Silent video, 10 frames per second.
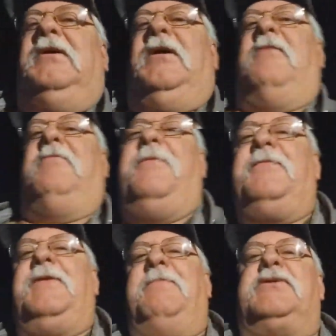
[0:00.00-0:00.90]
I'm at
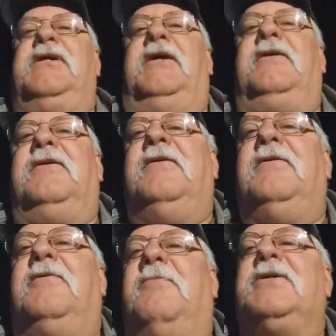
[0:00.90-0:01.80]
50%,
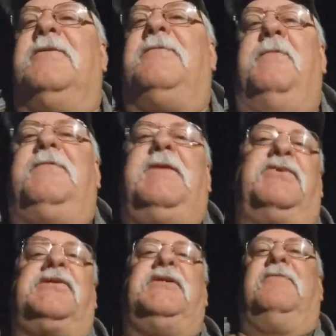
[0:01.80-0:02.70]
was at
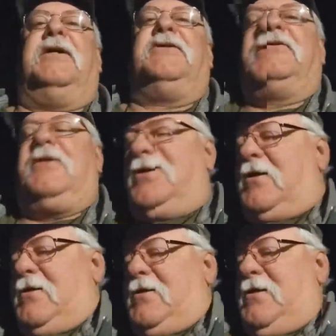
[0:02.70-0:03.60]
50% when I turned it
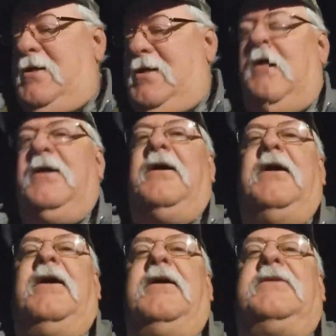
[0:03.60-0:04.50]
on,
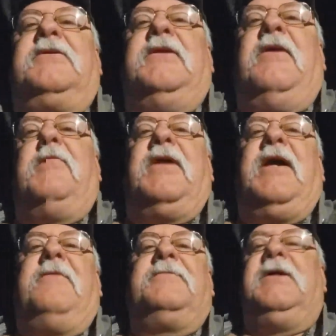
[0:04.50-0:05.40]
and it took an hour and a
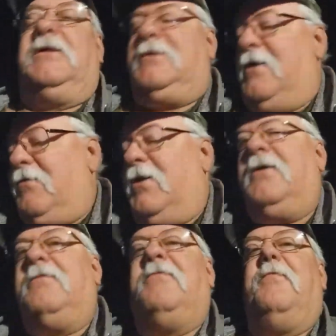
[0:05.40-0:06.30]
half to get that way.
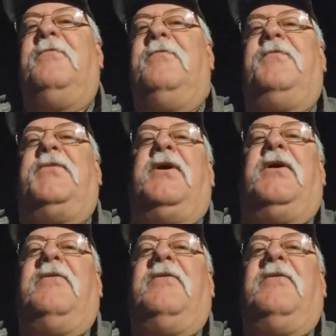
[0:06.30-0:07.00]
So